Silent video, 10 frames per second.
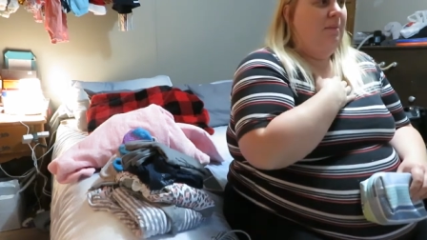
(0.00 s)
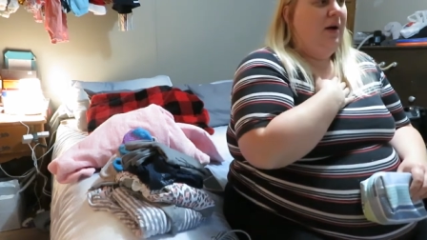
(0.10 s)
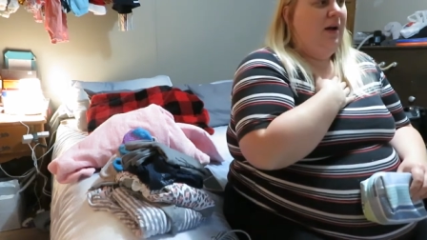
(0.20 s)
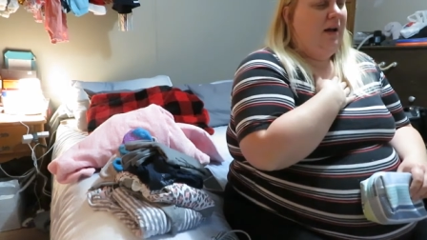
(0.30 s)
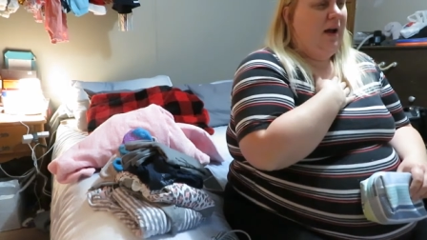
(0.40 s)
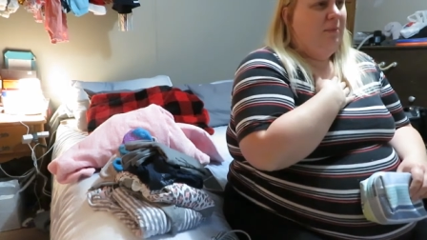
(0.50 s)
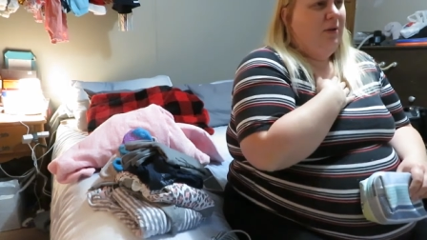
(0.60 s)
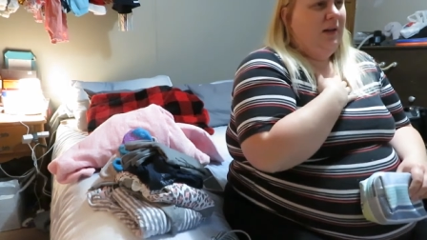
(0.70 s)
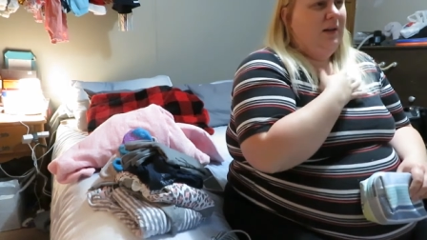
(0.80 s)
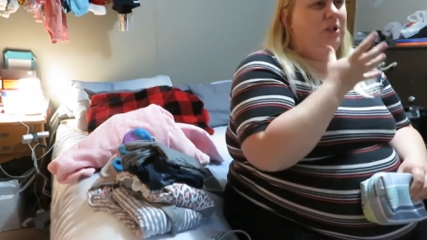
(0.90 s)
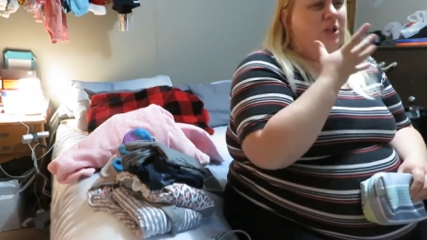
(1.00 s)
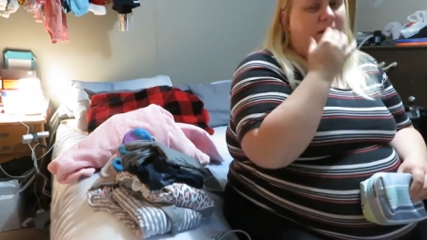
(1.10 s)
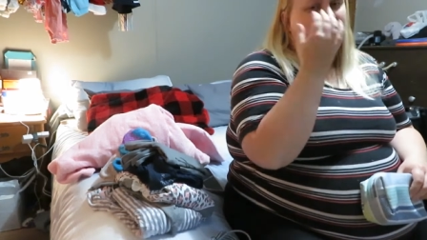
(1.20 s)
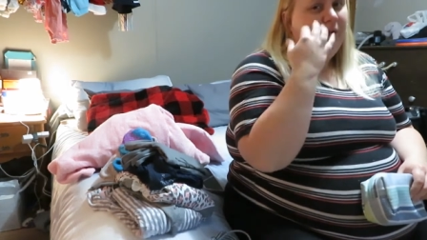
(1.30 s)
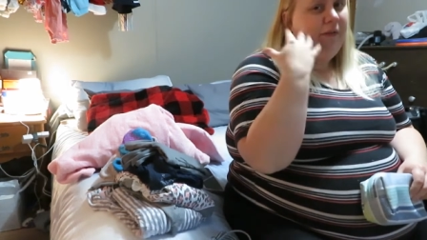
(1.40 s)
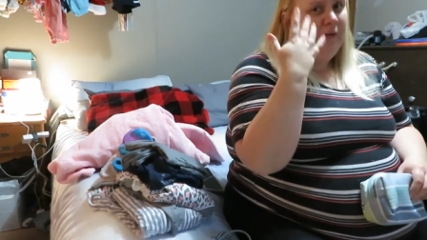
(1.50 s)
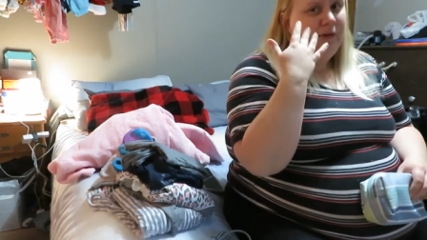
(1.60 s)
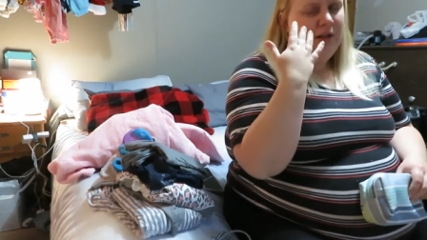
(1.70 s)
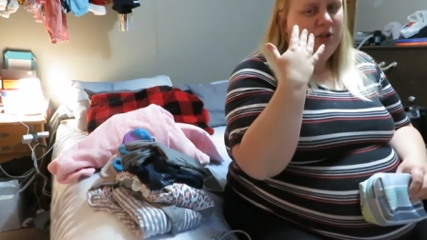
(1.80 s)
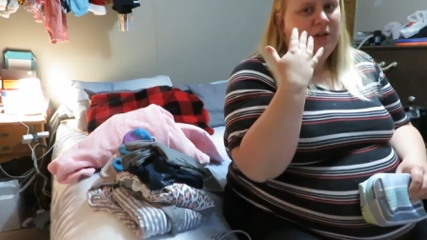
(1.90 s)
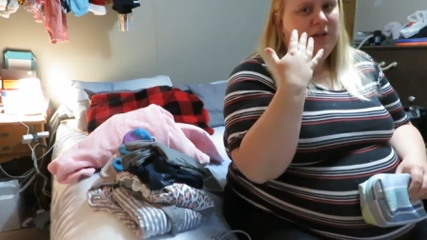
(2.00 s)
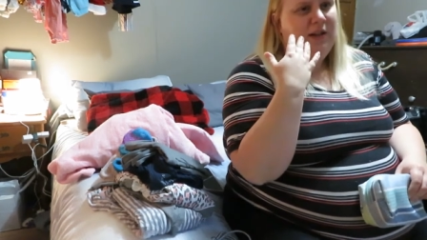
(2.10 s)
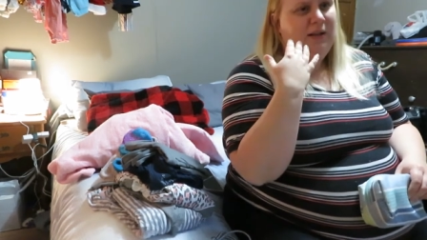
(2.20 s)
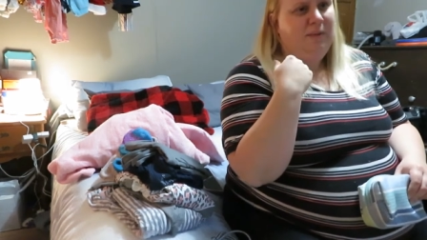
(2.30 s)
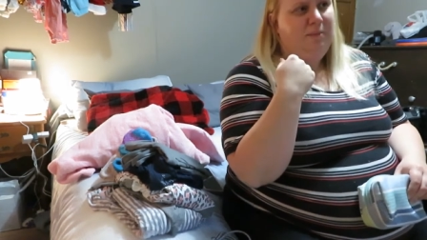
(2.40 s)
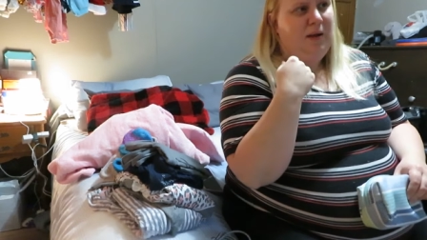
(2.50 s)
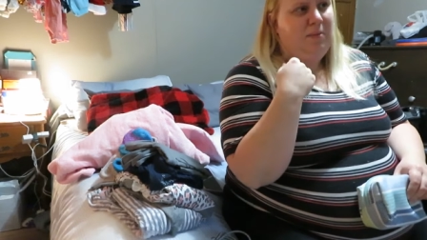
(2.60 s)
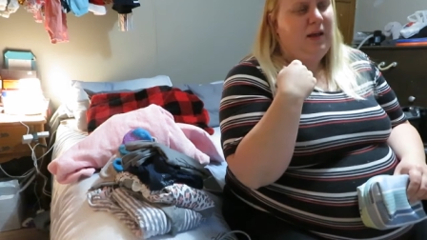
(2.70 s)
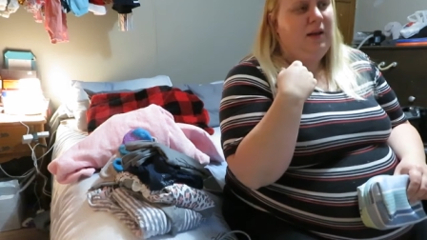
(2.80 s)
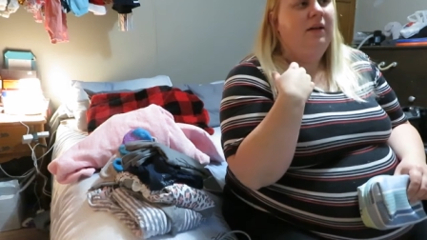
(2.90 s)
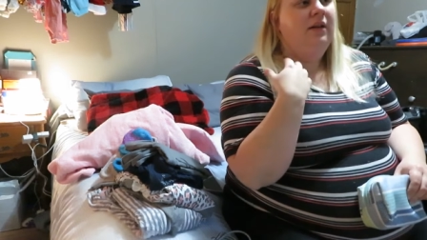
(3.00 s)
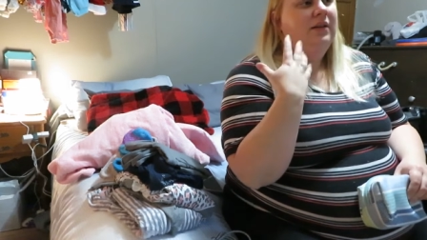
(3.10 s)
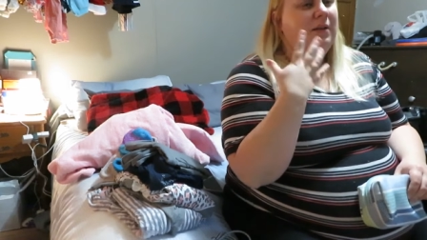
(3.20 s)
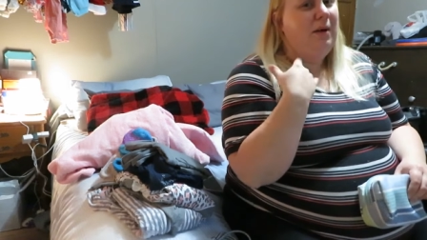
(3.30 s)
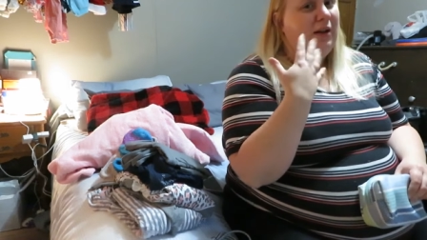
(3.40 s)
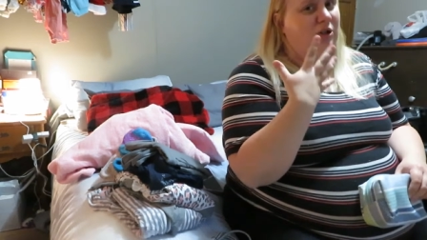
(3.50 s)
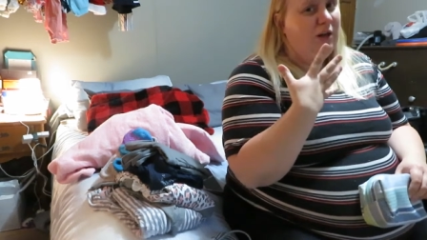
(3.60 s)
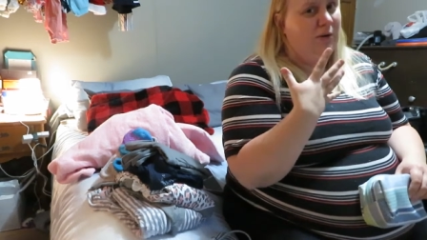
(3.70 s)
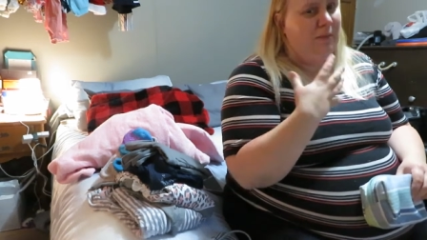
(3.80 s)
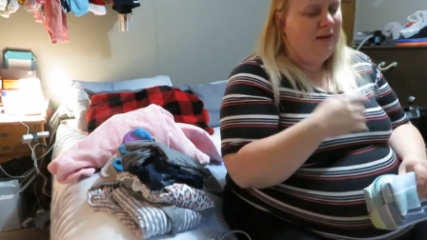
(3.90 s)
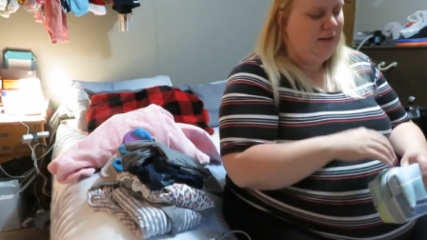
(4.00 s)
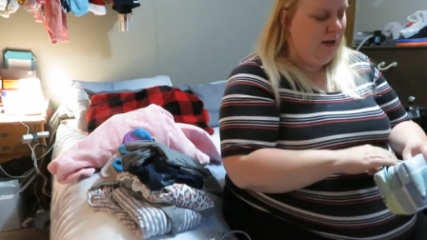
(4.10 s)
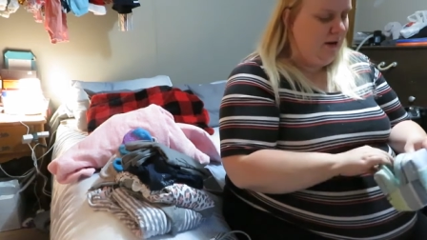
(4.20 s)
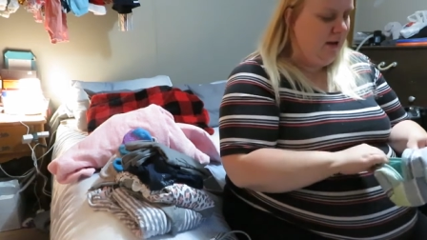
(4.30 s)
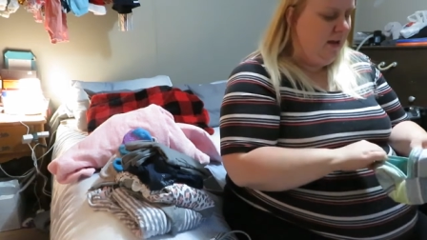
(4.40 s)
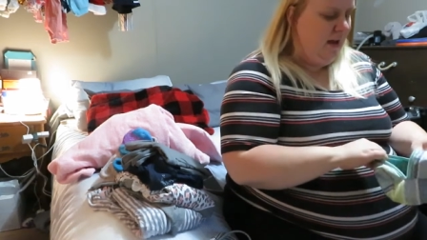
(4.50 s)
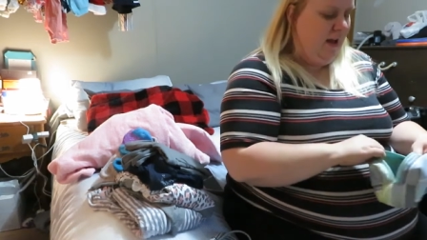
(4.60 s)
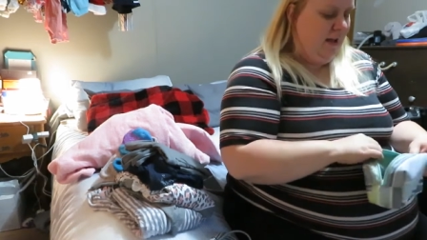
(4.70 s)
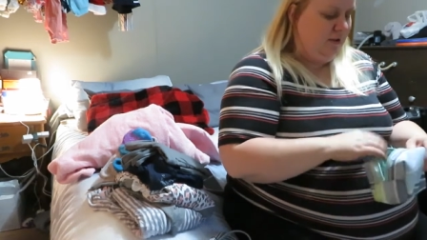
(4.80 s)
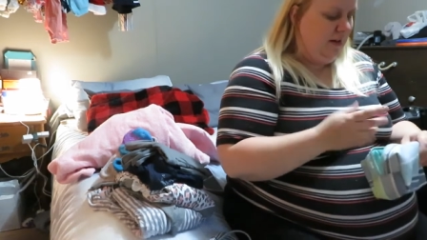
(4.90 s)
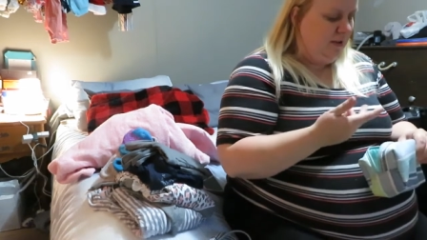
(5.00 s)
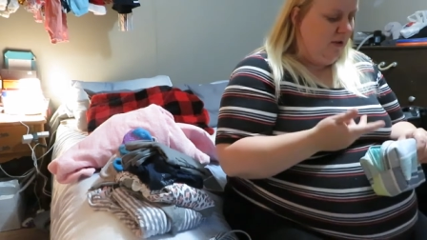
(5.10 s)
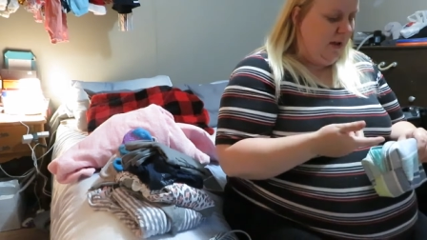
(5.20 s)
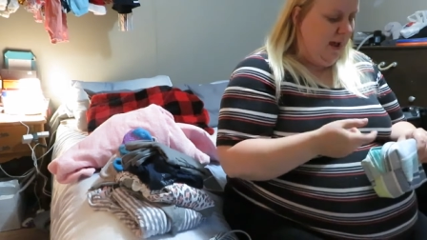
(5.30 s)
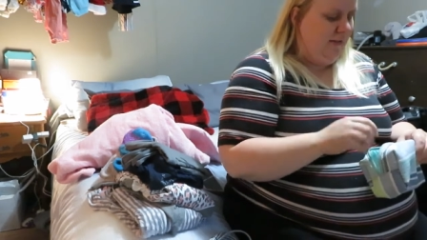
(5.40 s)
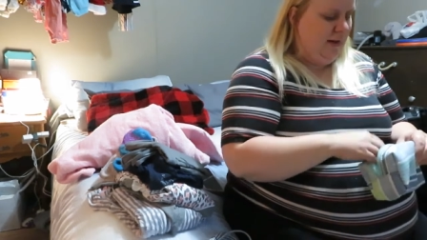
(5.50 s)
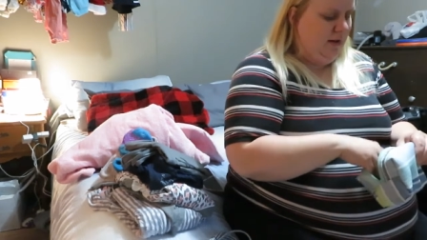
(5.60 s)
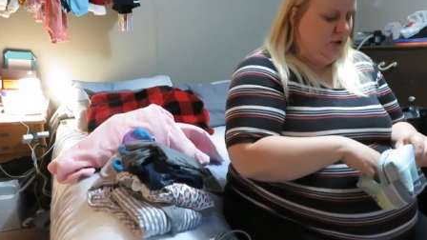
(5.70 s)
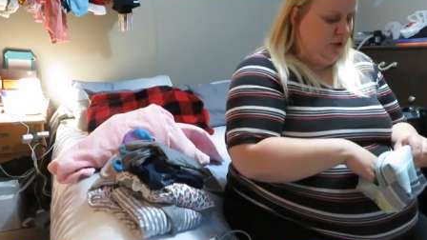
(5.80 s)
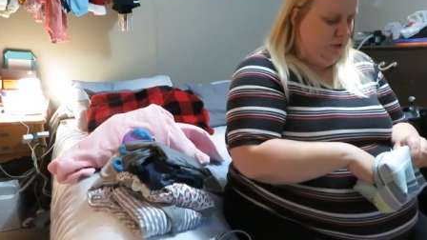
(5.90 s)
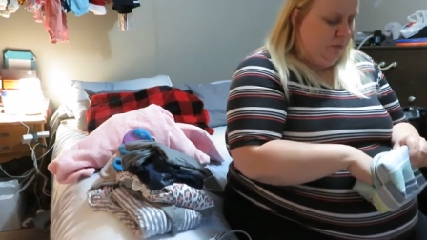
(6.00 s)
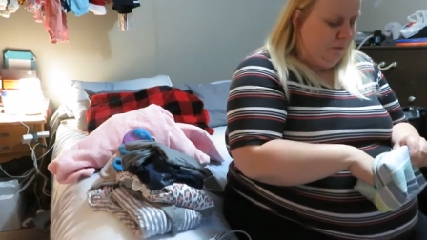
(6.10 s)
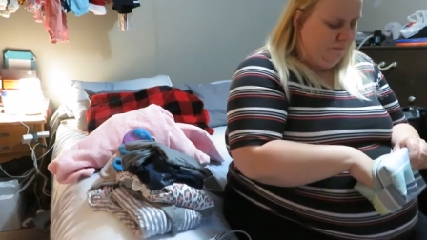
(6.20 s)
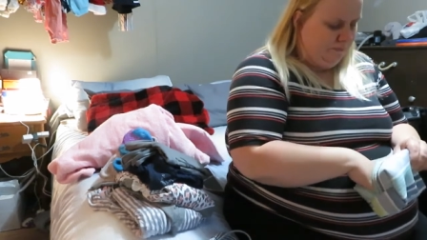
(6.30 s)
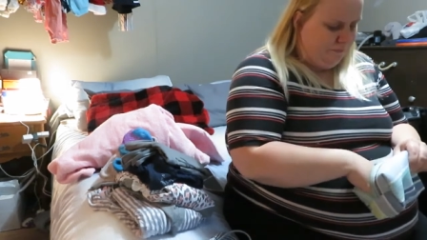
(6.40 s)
But I'm only going to do like foundation and then maybe some eyeshadow mascara. So that's all I have in here too.